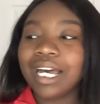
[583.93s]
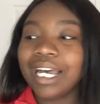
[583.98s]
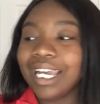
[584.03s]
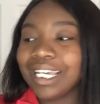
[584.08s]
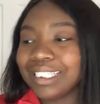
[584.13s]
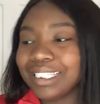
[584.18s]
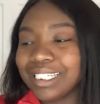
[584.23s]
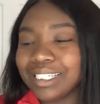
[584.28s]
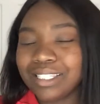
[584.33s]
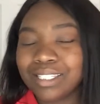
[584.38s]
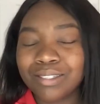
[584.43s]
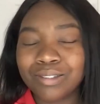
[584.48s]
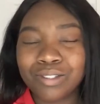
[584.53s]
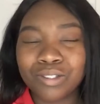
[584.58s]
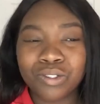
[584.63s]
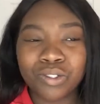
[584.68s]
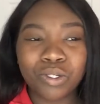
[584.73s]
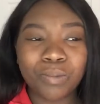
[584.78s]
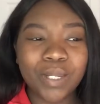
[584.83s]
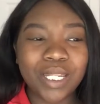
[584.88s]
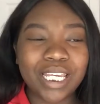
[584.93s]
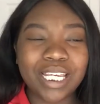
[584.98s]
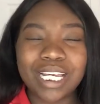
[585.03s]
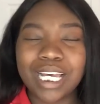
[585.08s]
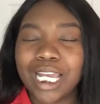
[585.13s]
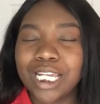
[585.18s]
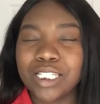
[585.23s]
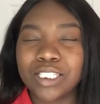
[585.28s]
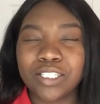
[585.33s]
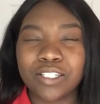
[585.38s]
I did so many
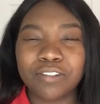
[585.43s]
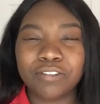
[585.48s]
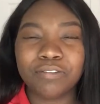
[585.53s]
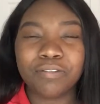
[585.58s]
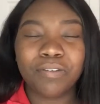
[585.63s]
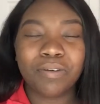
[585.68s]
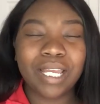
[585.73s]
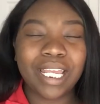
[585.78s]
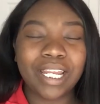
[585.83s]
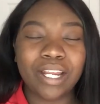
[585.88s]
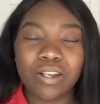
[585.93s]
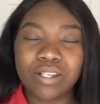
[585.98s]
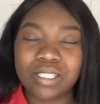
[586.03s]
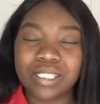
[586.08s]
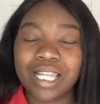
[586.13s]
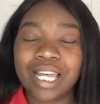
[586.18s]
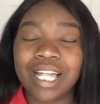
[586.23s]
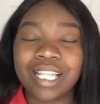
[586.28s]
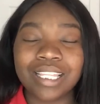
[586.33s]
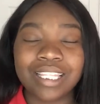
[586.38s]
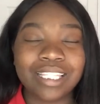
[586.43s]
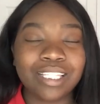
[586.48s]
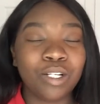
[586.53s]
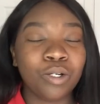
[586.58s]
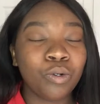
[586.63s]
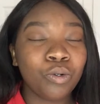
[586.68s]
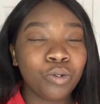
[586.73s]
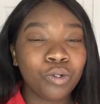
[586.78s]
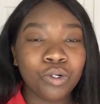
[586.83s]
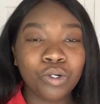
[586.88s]
kinds of hairstyle,
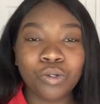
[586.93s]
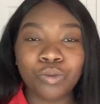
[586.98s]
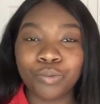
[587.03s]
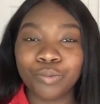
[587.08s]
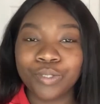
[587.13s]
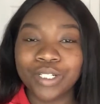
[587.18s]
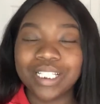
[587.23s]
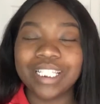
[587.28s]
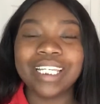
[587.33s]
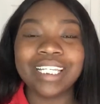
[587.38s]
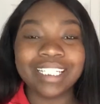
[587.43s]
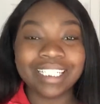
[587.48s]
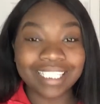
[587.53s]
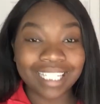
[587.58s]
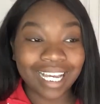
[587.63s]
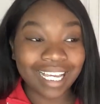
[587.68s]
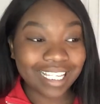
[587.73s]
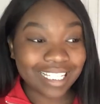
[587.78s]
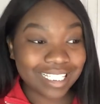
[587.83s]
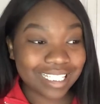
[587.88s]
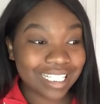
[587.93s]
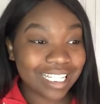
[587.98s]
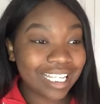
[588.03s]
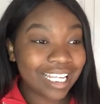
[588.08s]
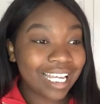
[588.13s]
cool, really nice,